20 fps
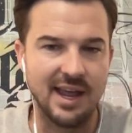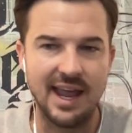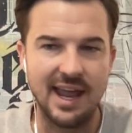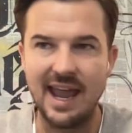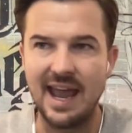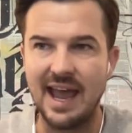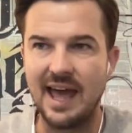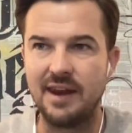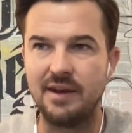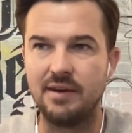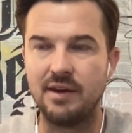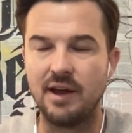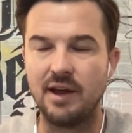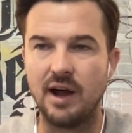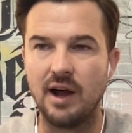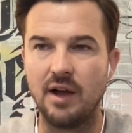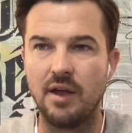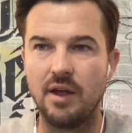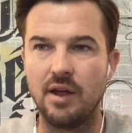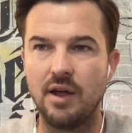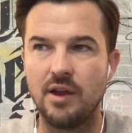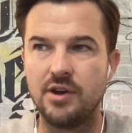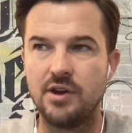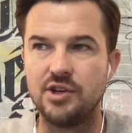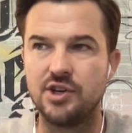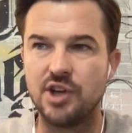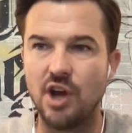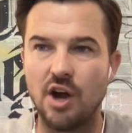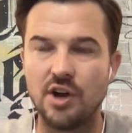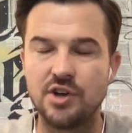And
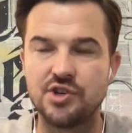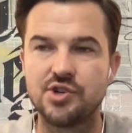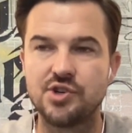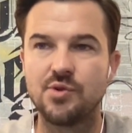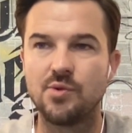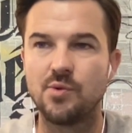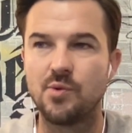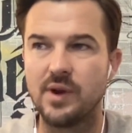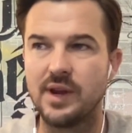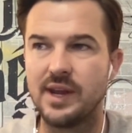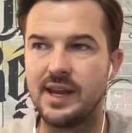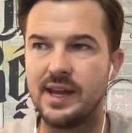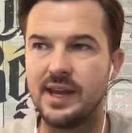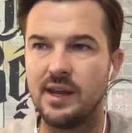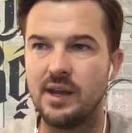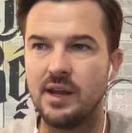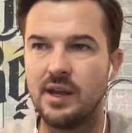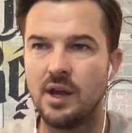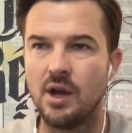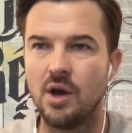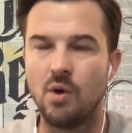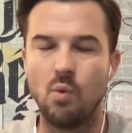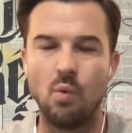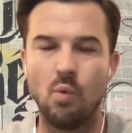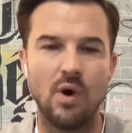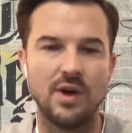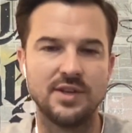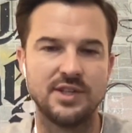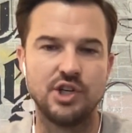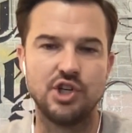DawnCheré,
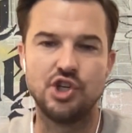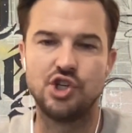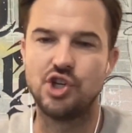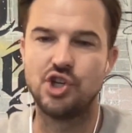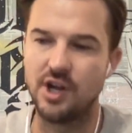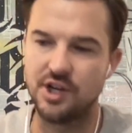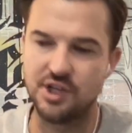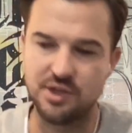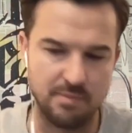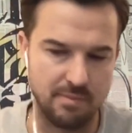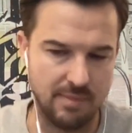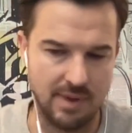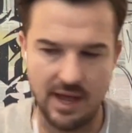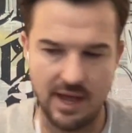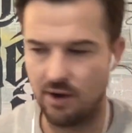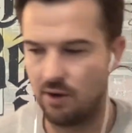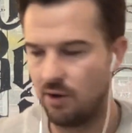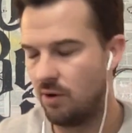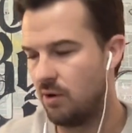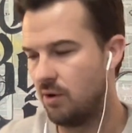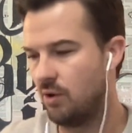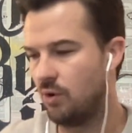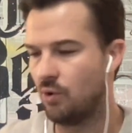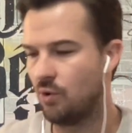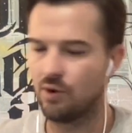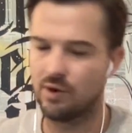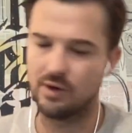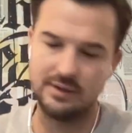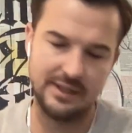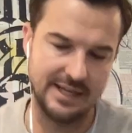wasn't judgmental
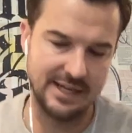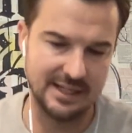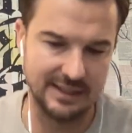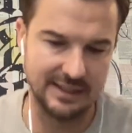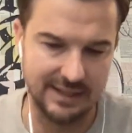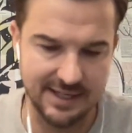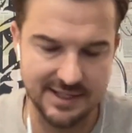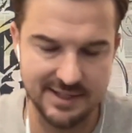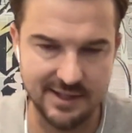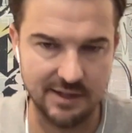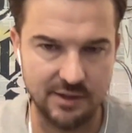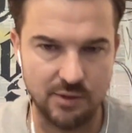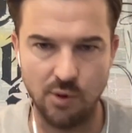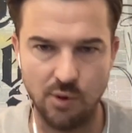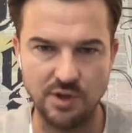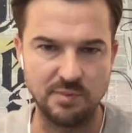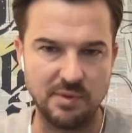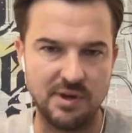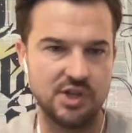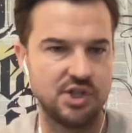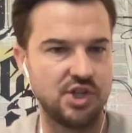or legalistic towards me.